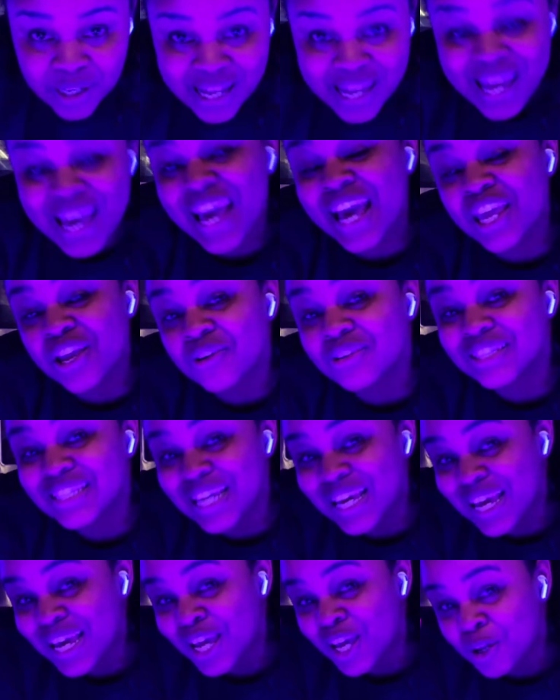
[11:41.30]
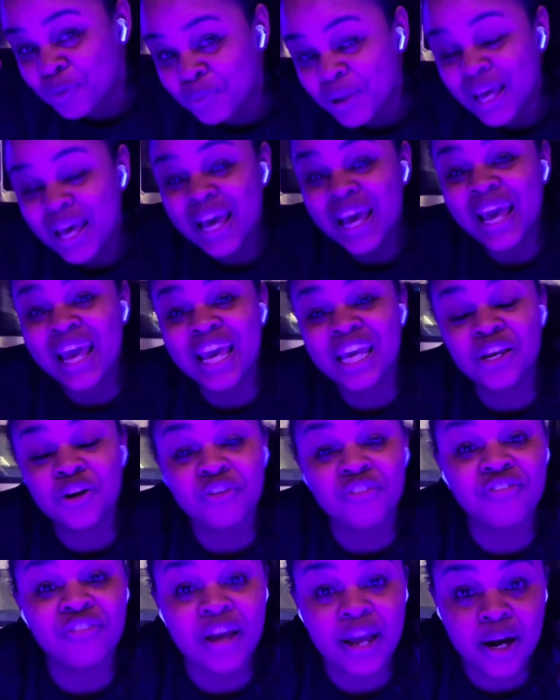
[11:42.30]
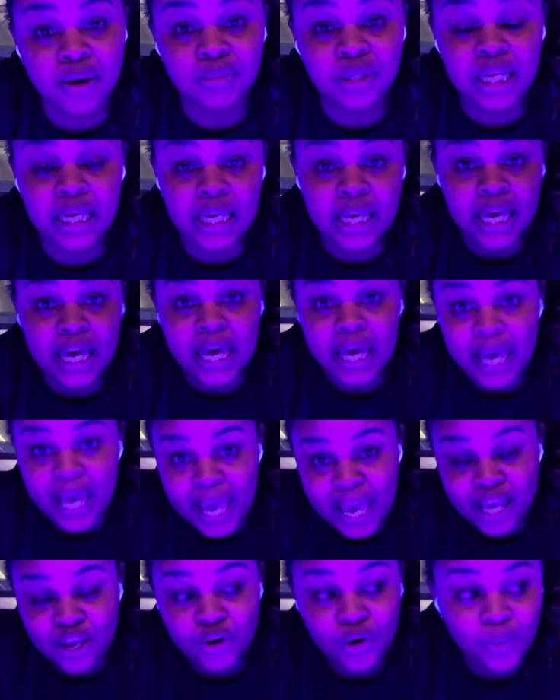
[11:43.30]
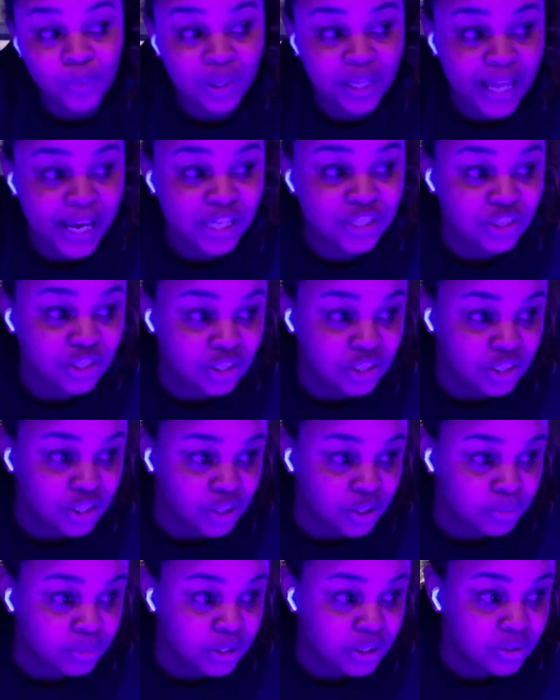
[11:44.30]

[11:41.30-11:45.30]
in your team, in your family, in your relationships.